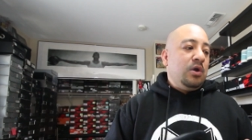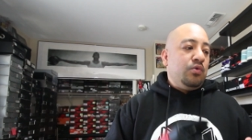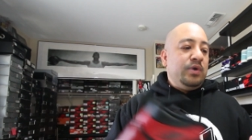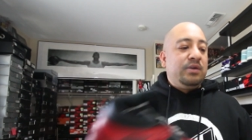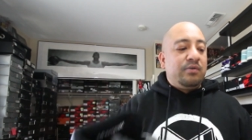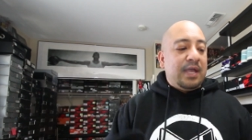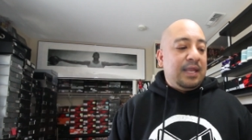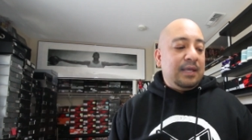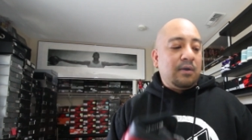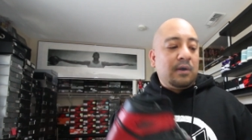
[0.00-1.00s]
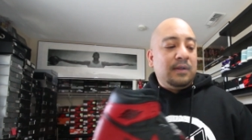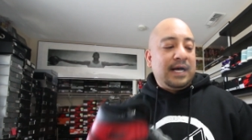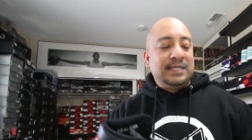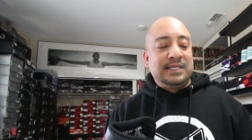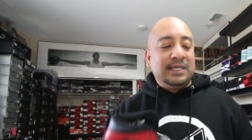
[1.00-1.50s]
recreating our
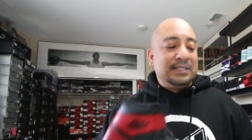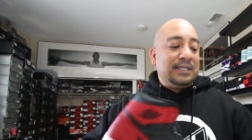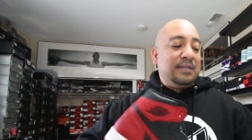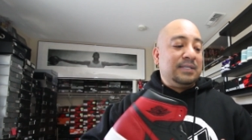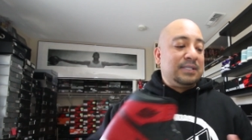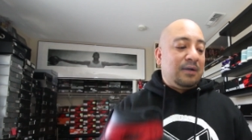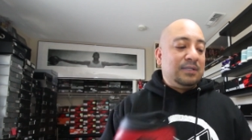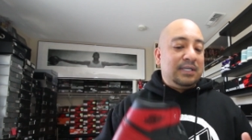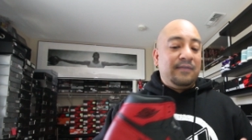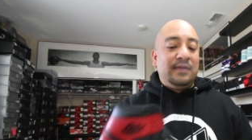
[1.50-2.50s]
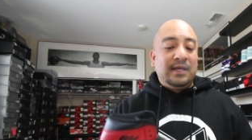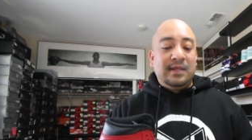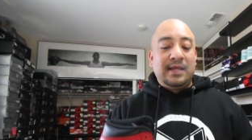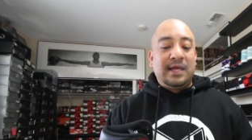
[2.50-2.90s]
classics and nostalgia and everything,